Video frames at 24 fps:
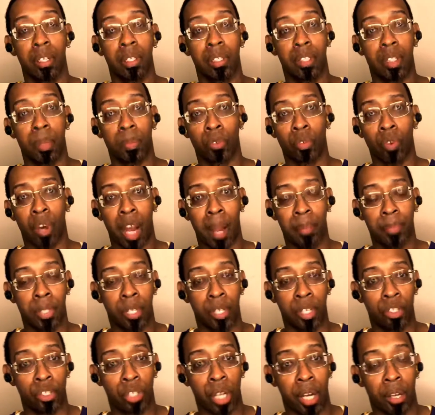Subscribe to the
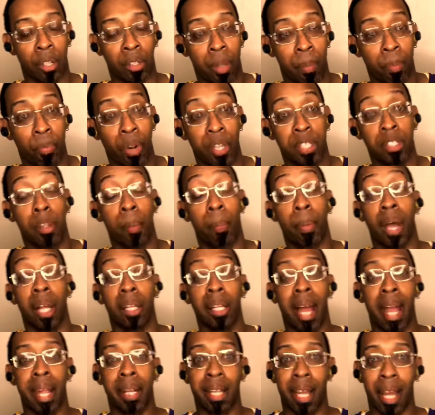channel and press the bell
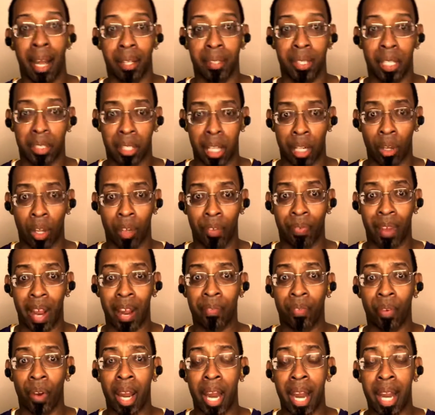icon to stay notified
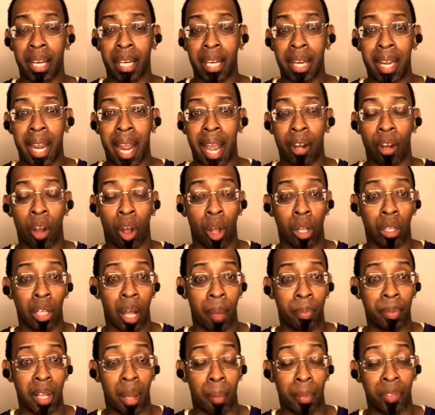for any and all
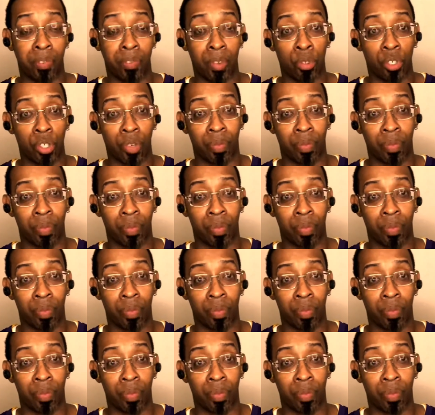upcoming future